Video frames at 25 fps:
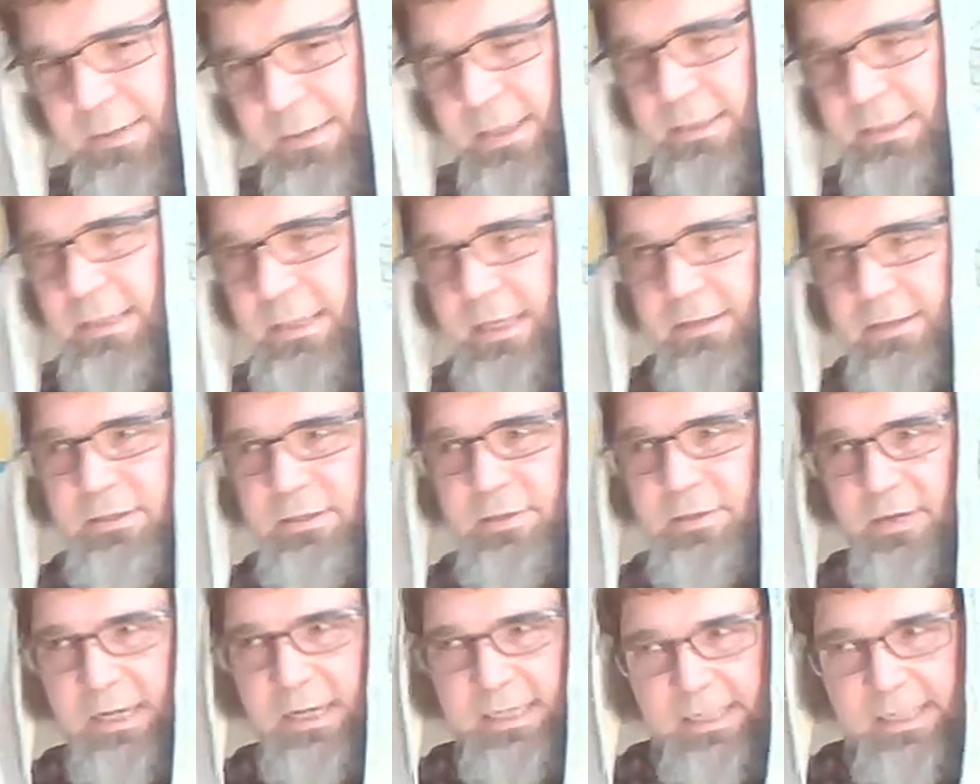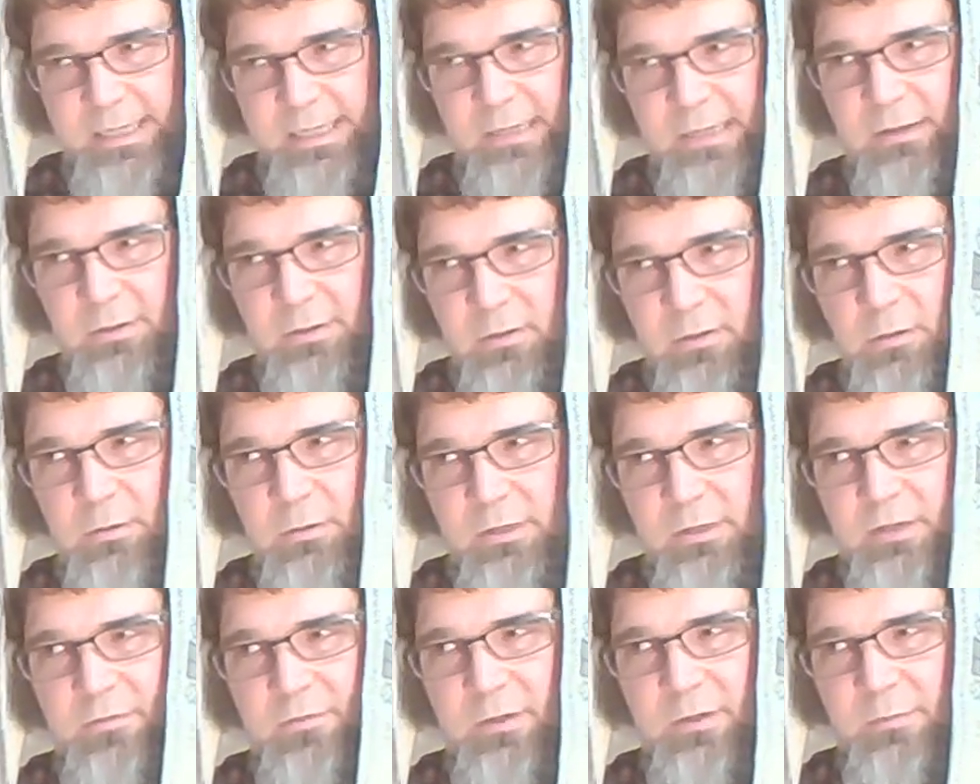he, he trying to get a
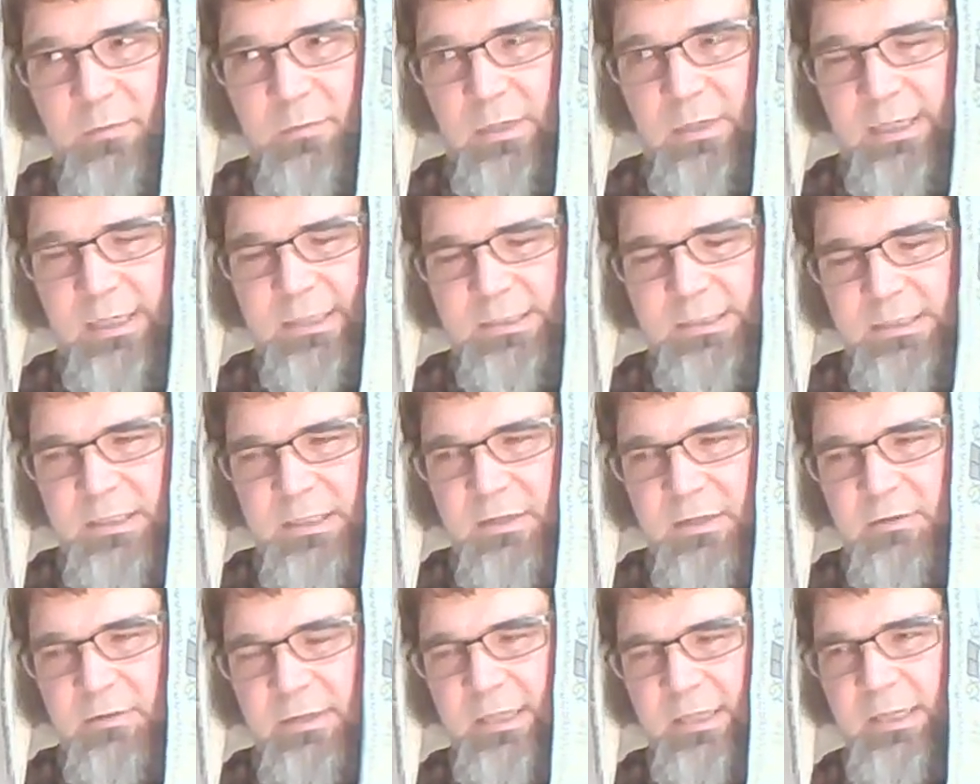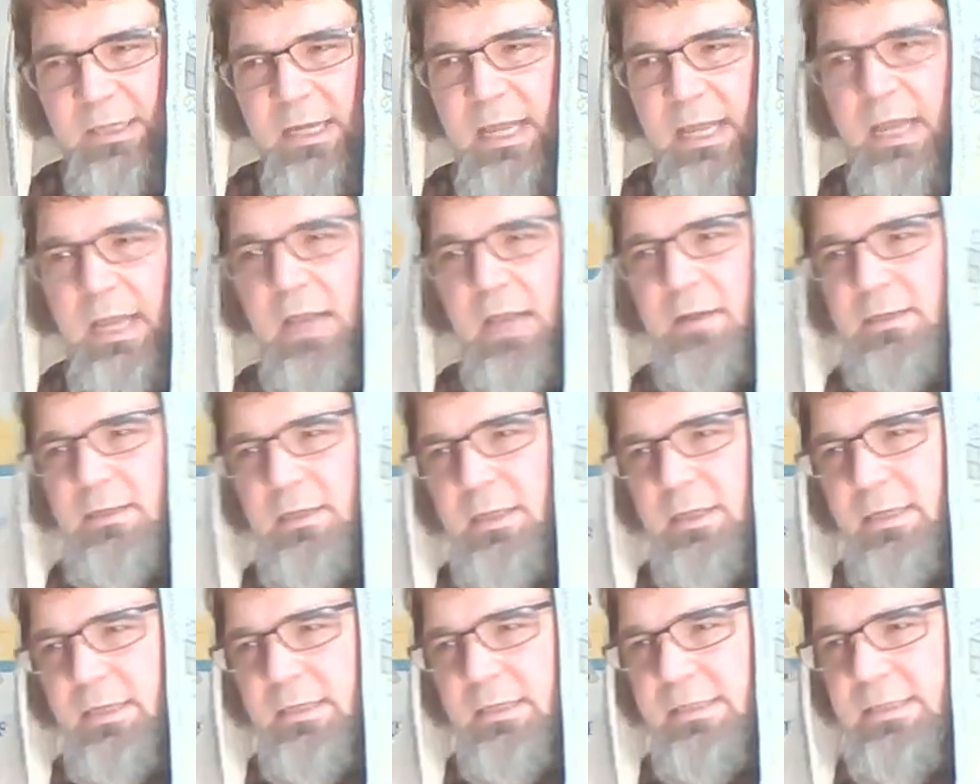hold of him, what he's doing,
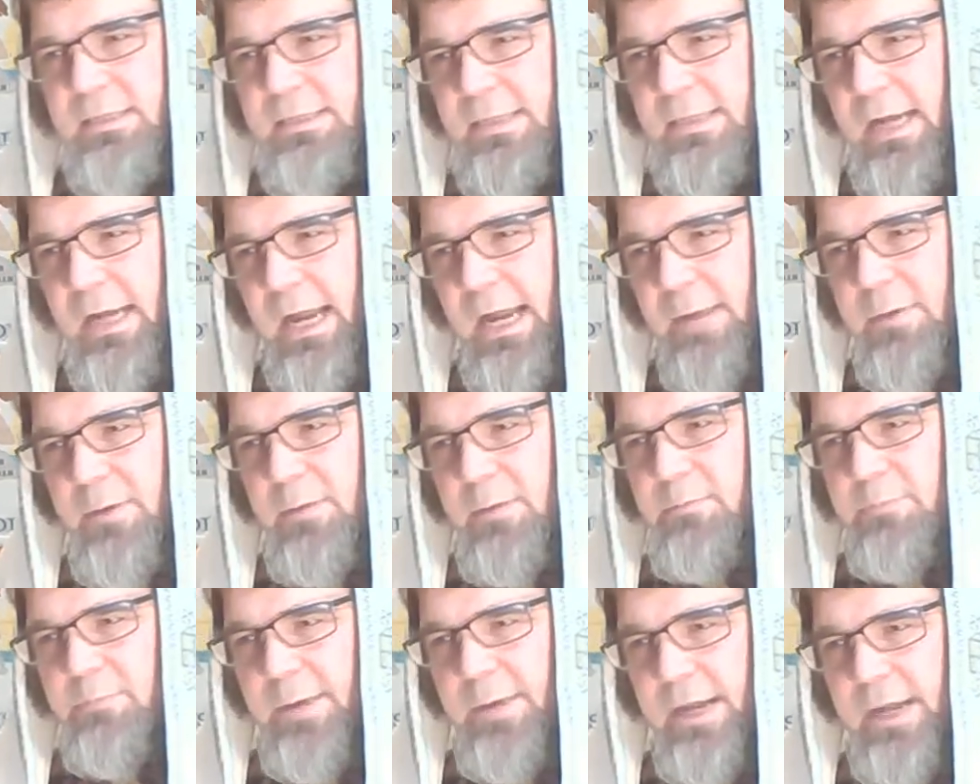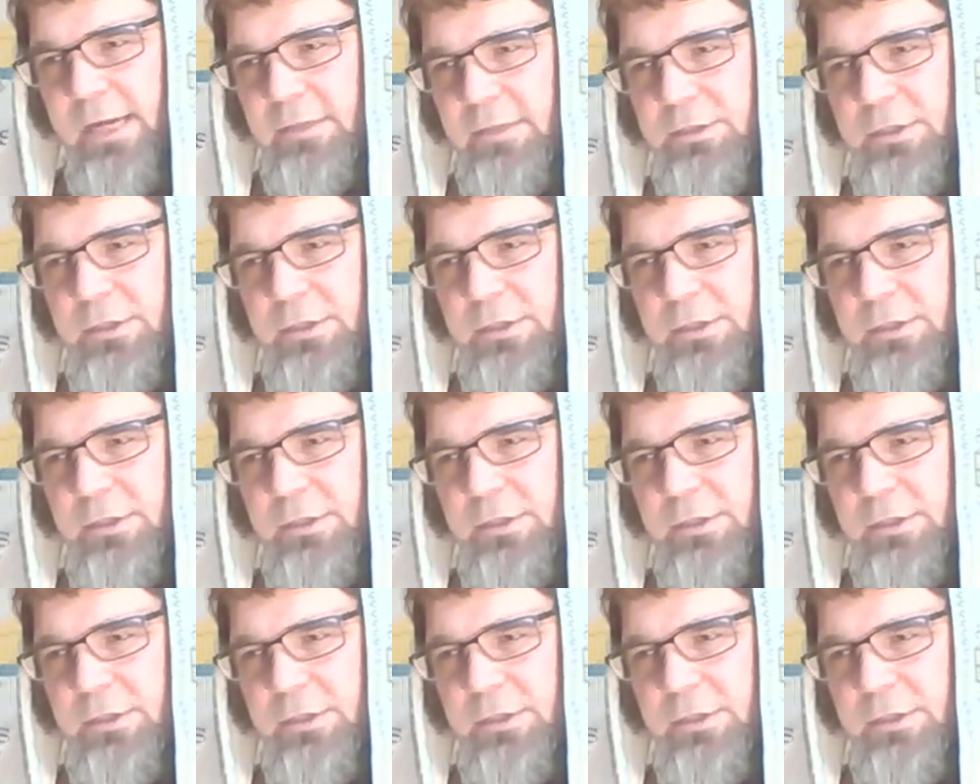Simon Bar